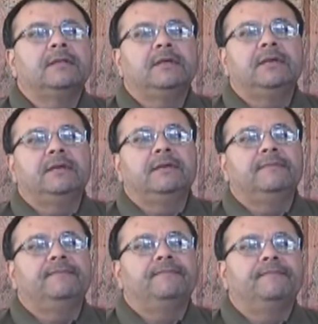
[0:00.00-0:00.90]
the
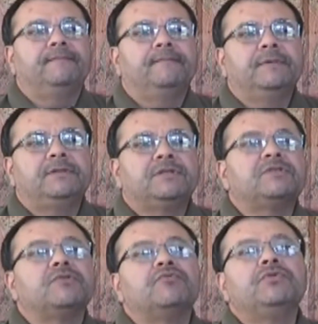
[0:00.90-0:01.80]

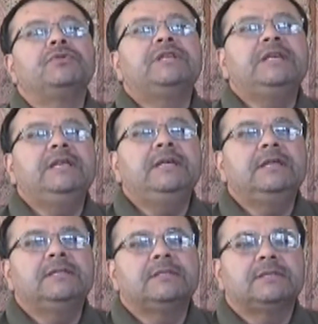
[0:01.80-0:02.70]
just the
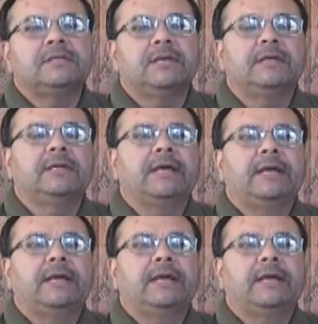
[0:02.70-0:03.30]
routines and,